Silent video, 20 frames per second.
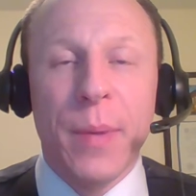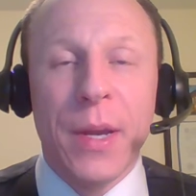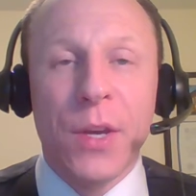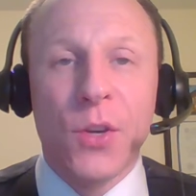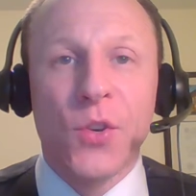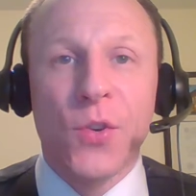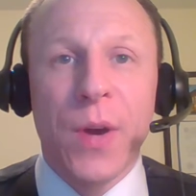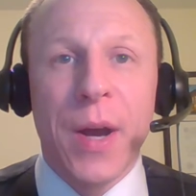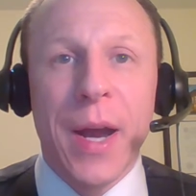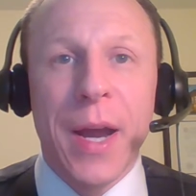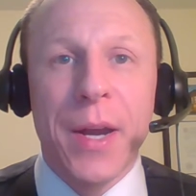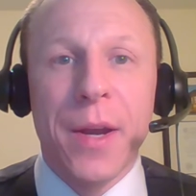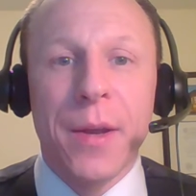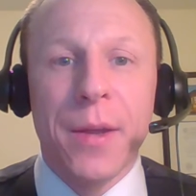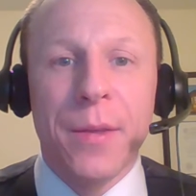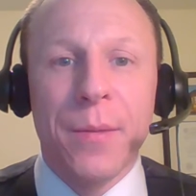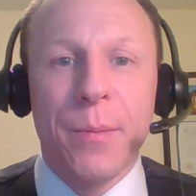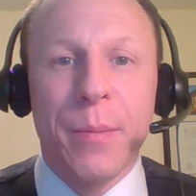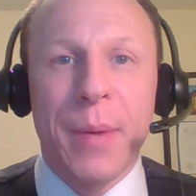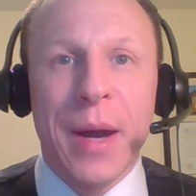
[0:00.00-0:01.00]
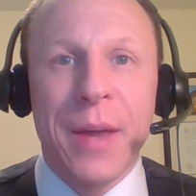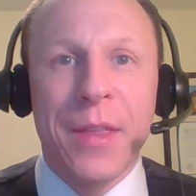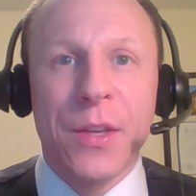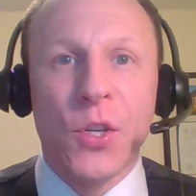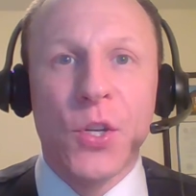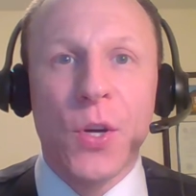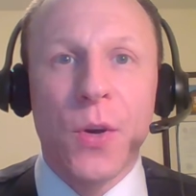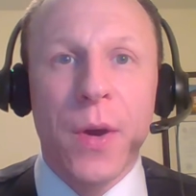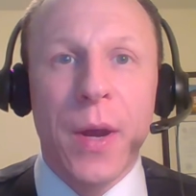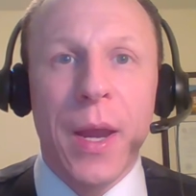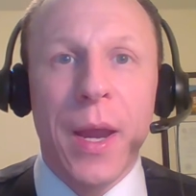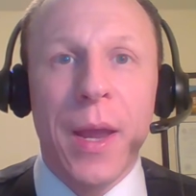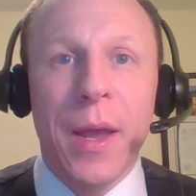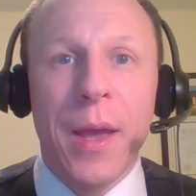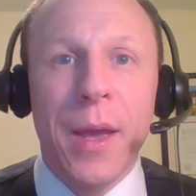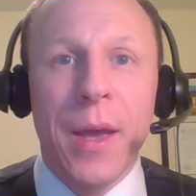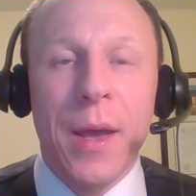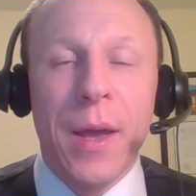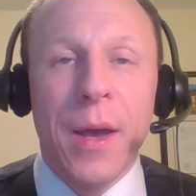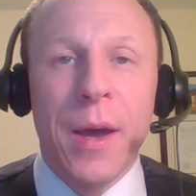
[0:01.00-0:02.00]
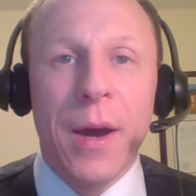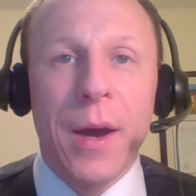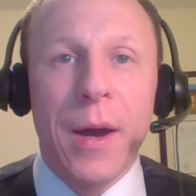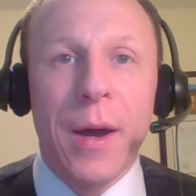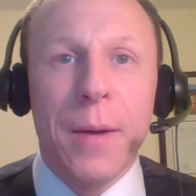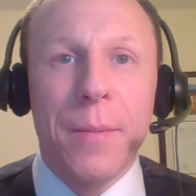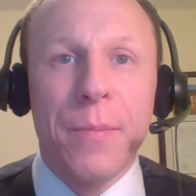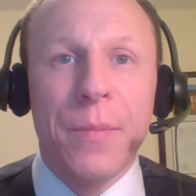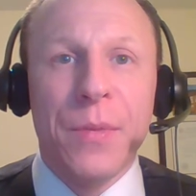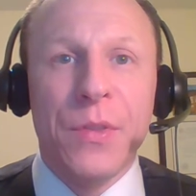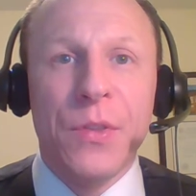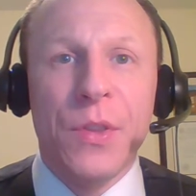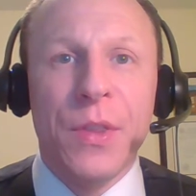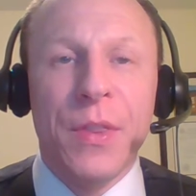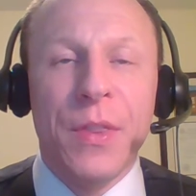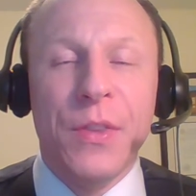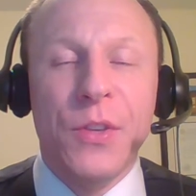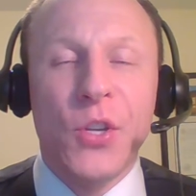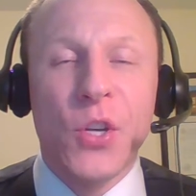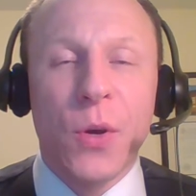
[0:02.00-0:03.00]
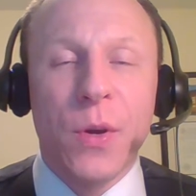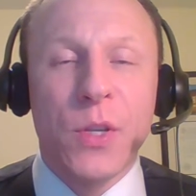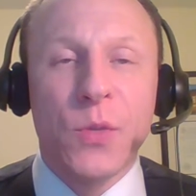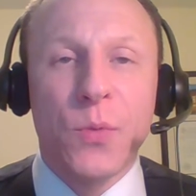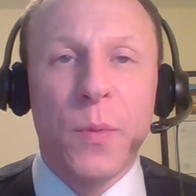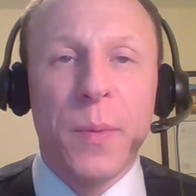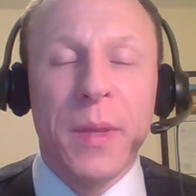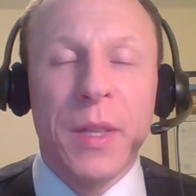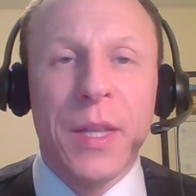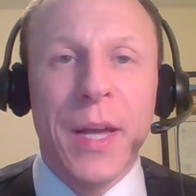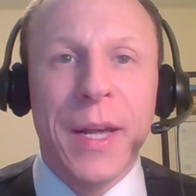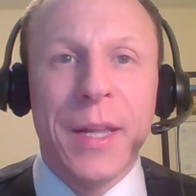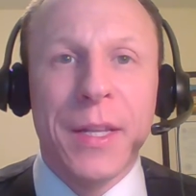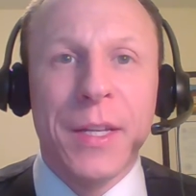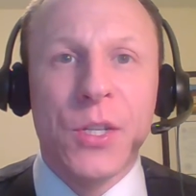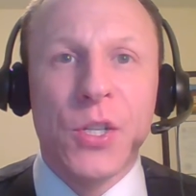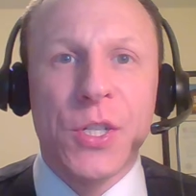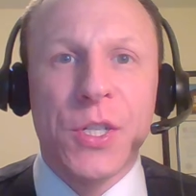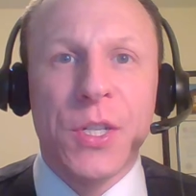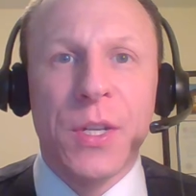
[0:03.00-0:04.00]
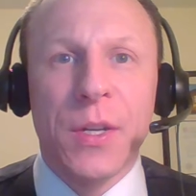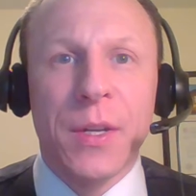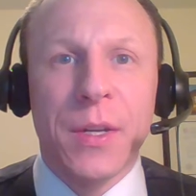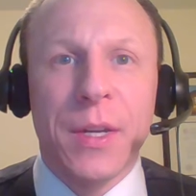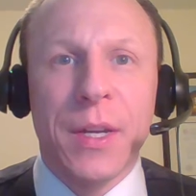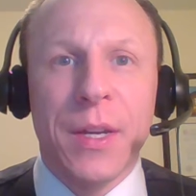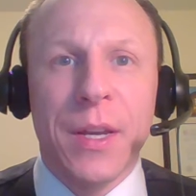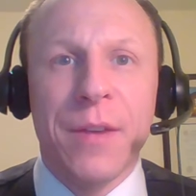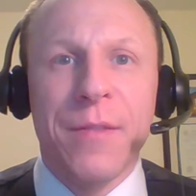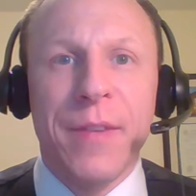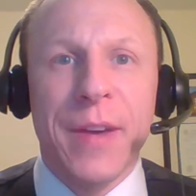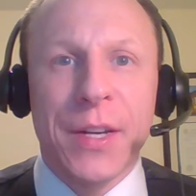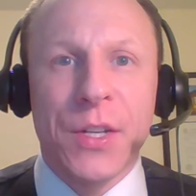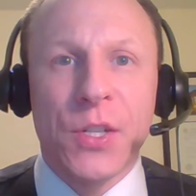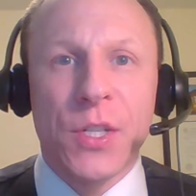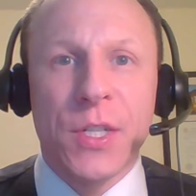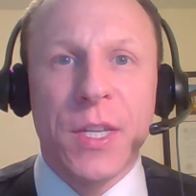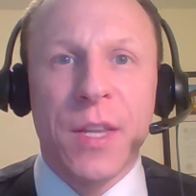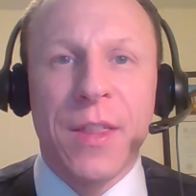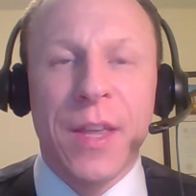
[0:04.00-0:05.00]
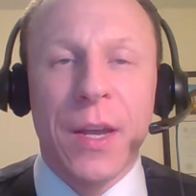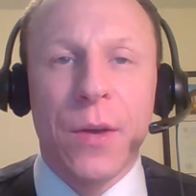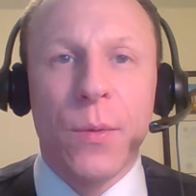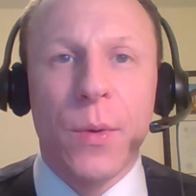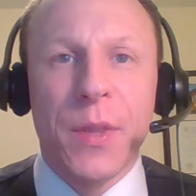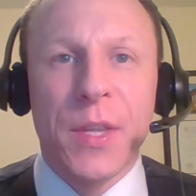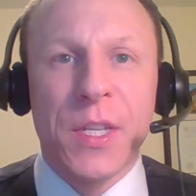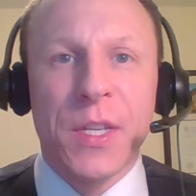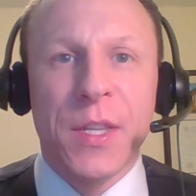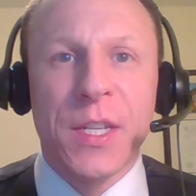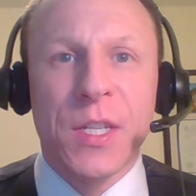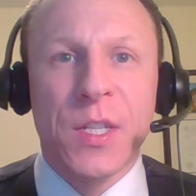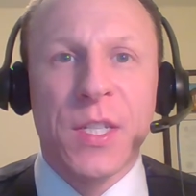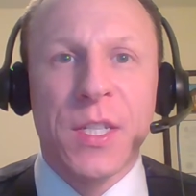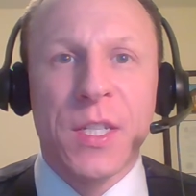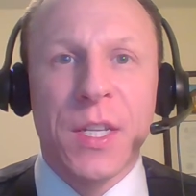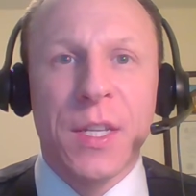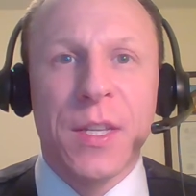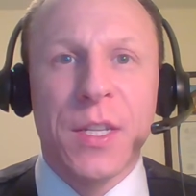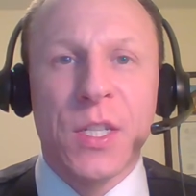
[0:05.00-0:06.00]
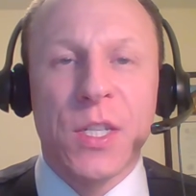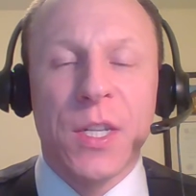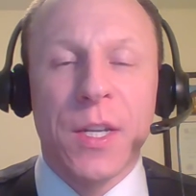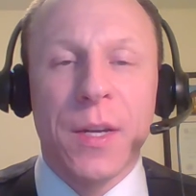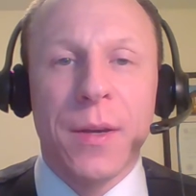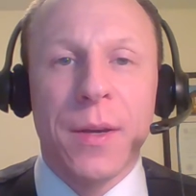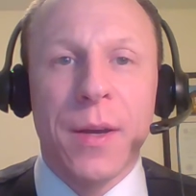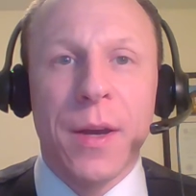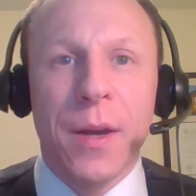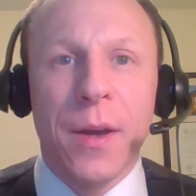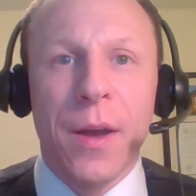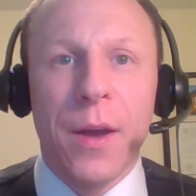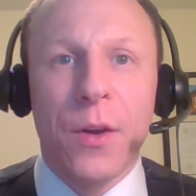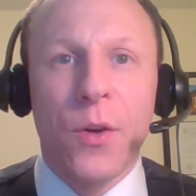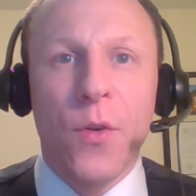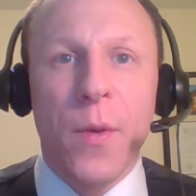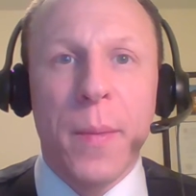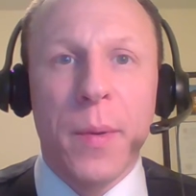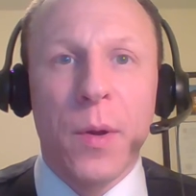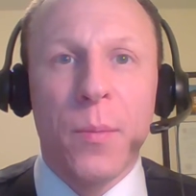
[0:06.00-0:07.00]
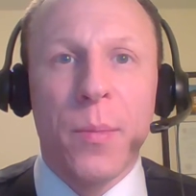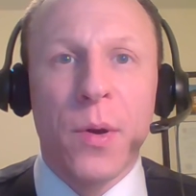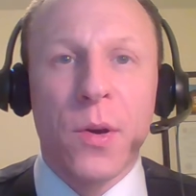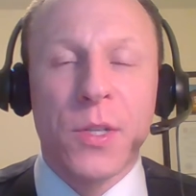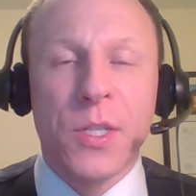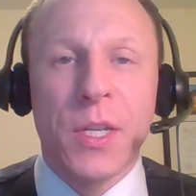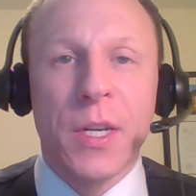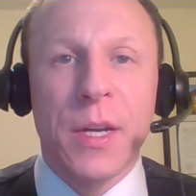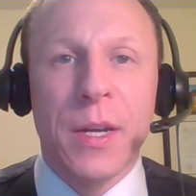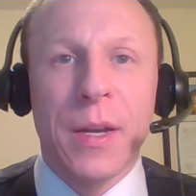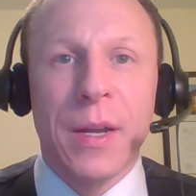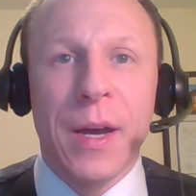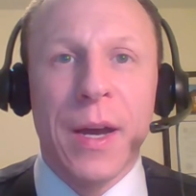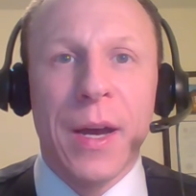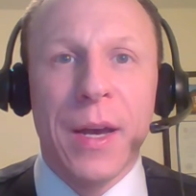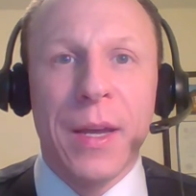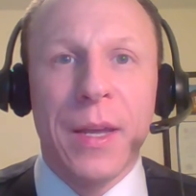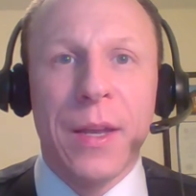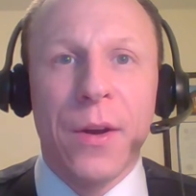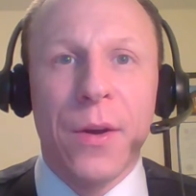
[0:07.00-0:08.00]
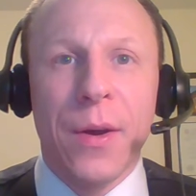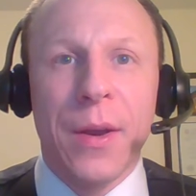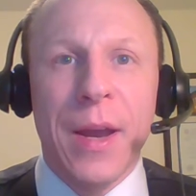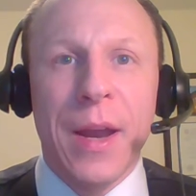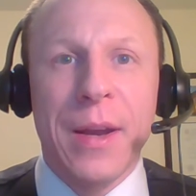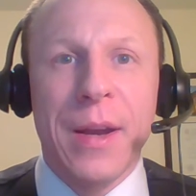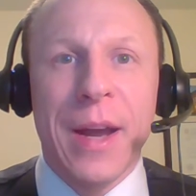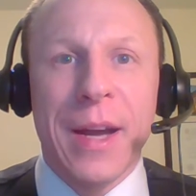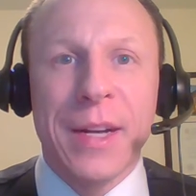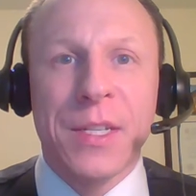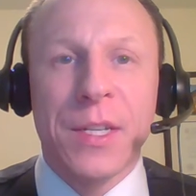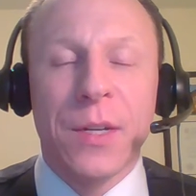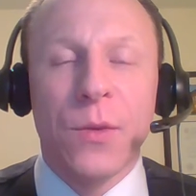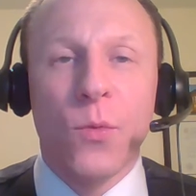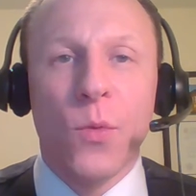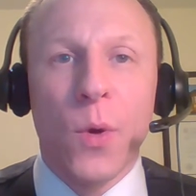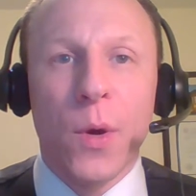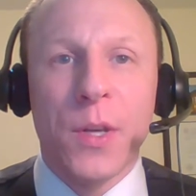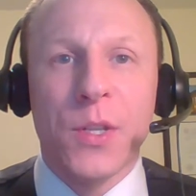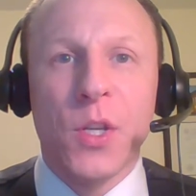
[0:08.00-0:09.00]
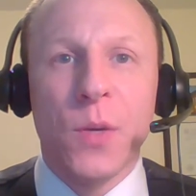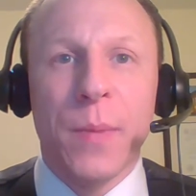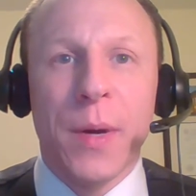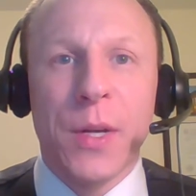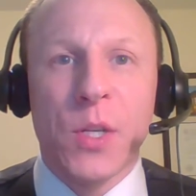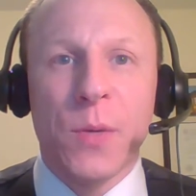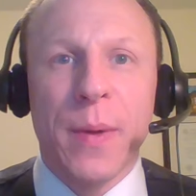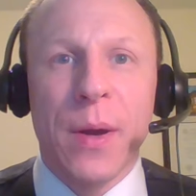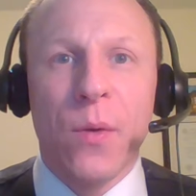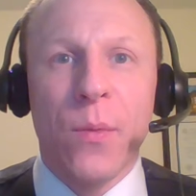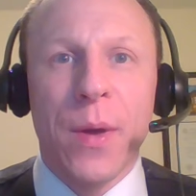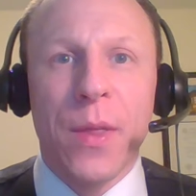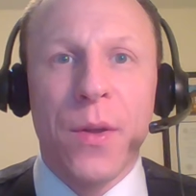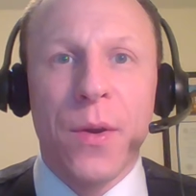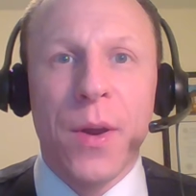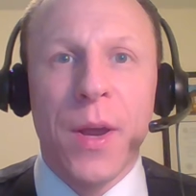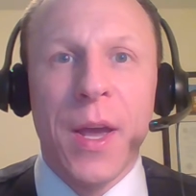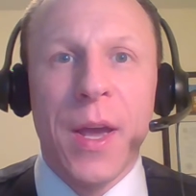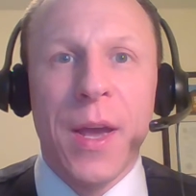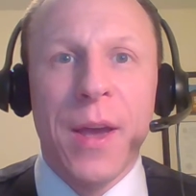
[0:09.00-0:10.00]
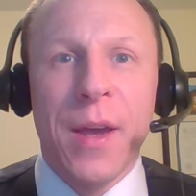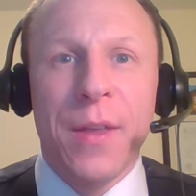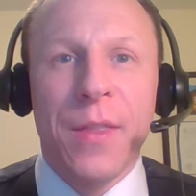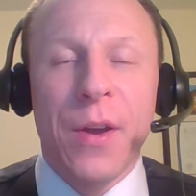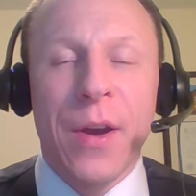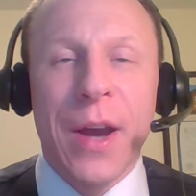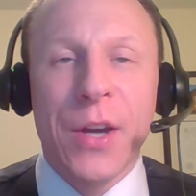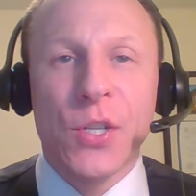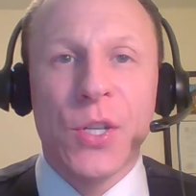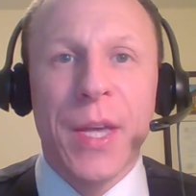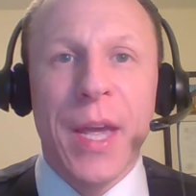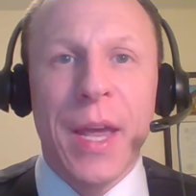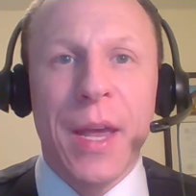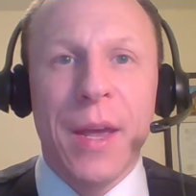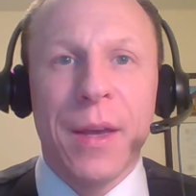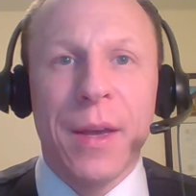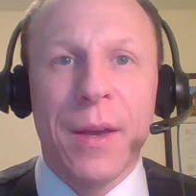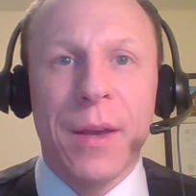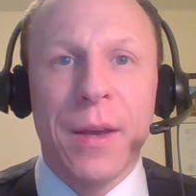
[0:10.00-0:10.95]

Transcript: tried by the jury, juries will be likely just to convict, just to think, well, this is a criminal person, and not to worry too much about whether they're actually